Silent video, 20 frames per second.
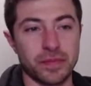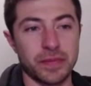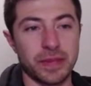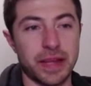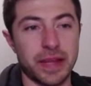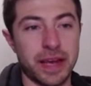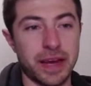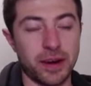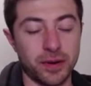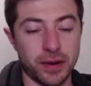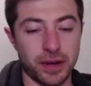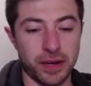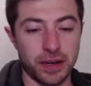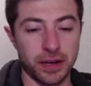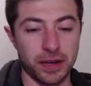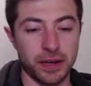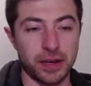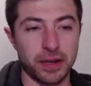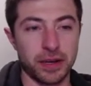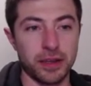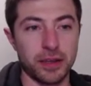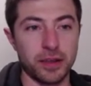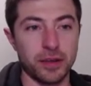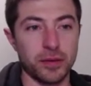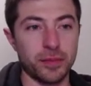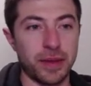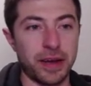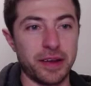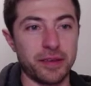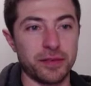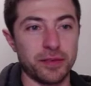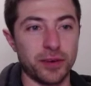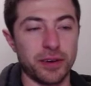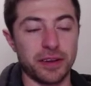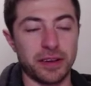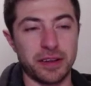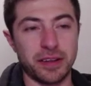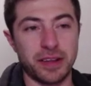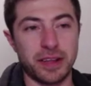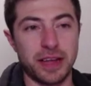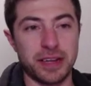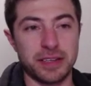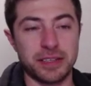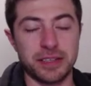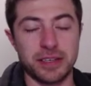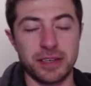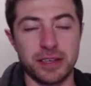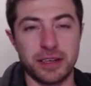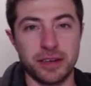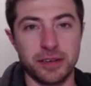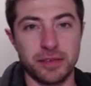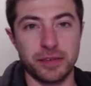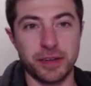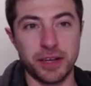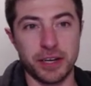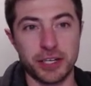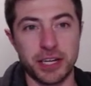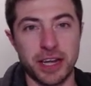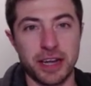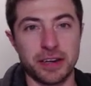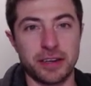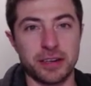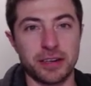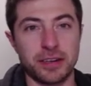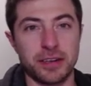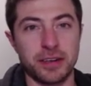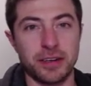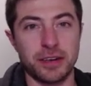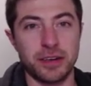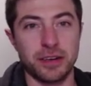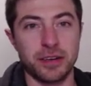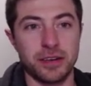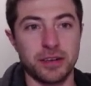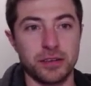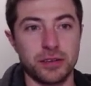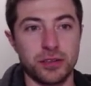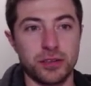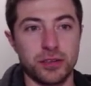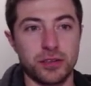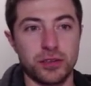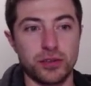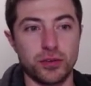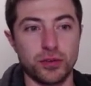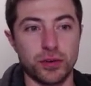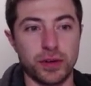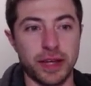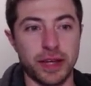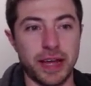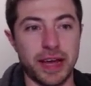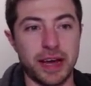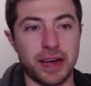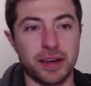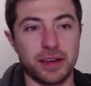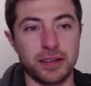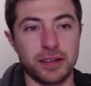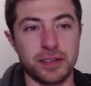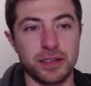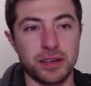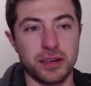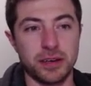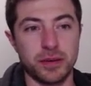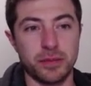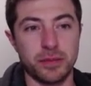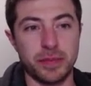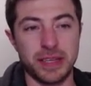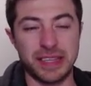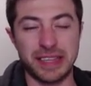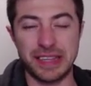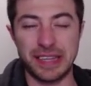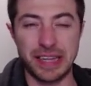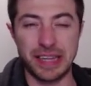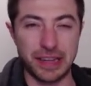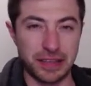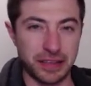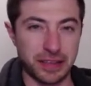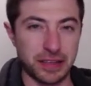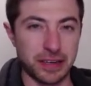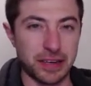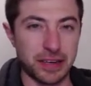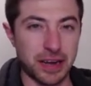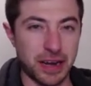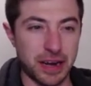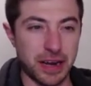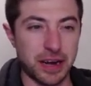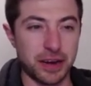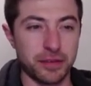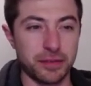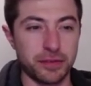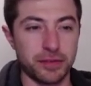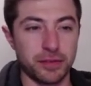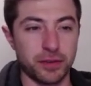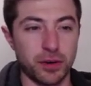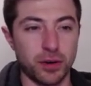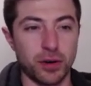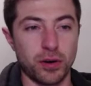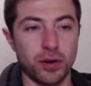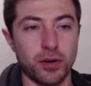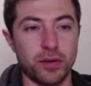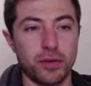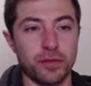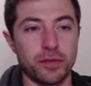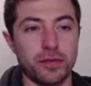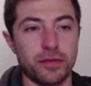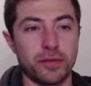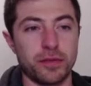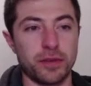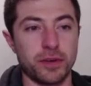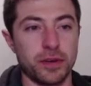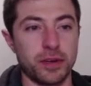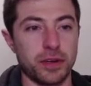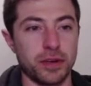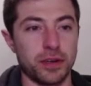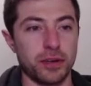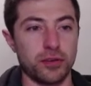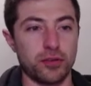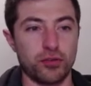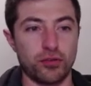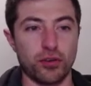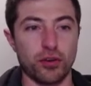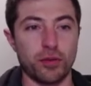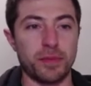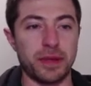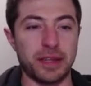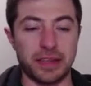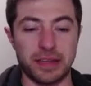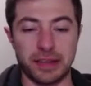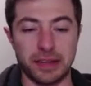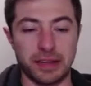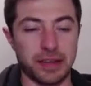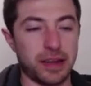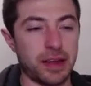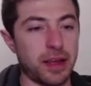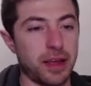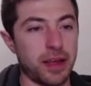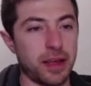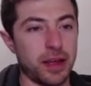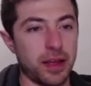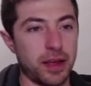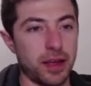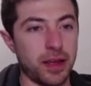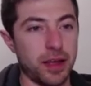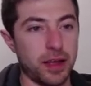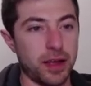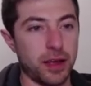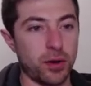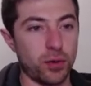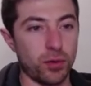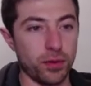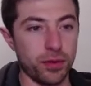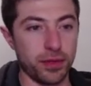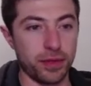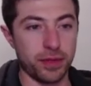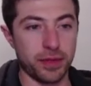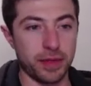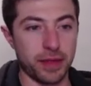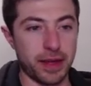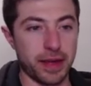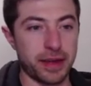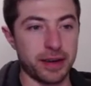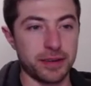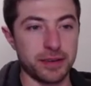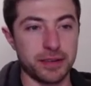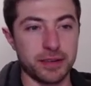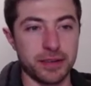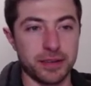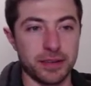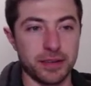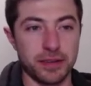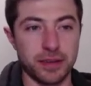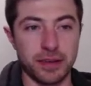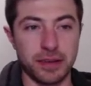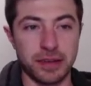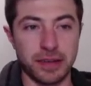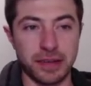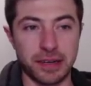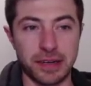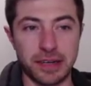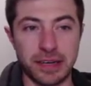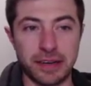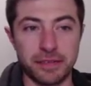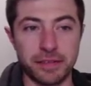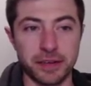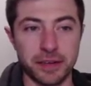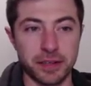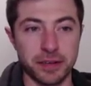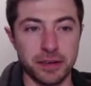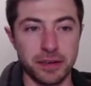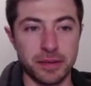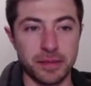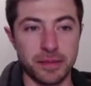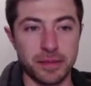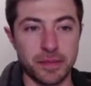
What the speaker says: Now, you may have noticed that Flash Cannon took out a bit less than half of Tropius's health. That is significant.